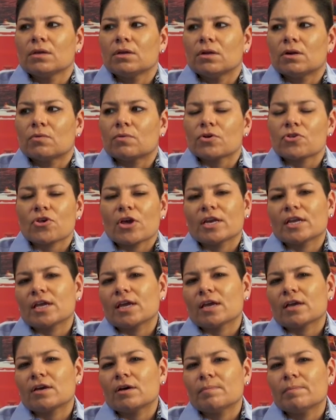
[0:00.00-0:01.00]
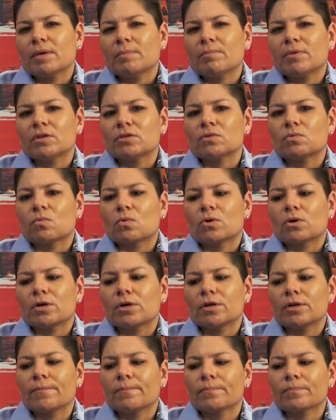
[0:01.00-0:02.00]
we're trying to get commitment
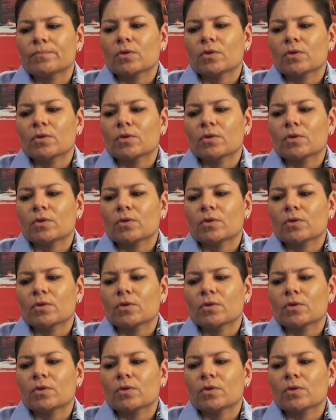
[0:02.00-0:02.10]
toward.